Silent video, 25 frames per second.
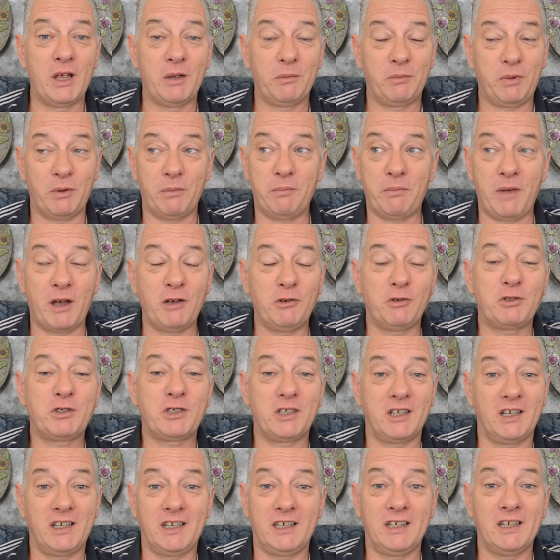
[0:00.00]
but
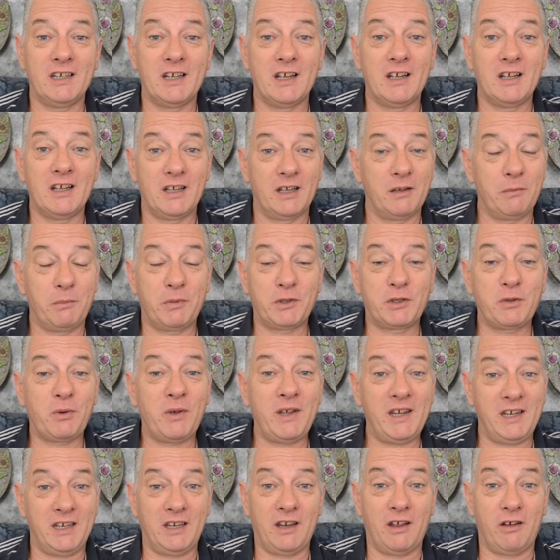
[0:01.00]
mostly
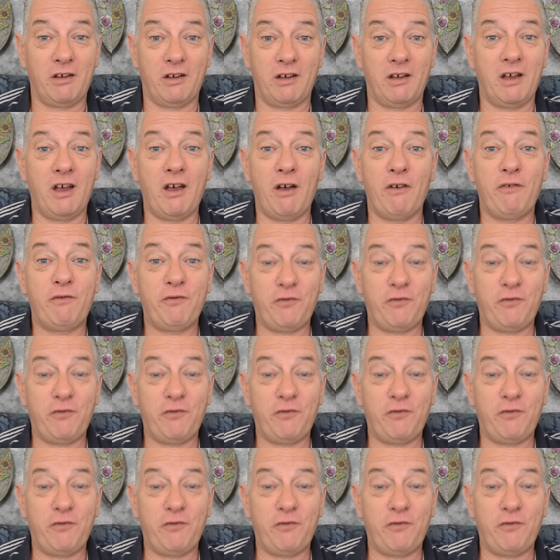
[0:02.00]
between uh,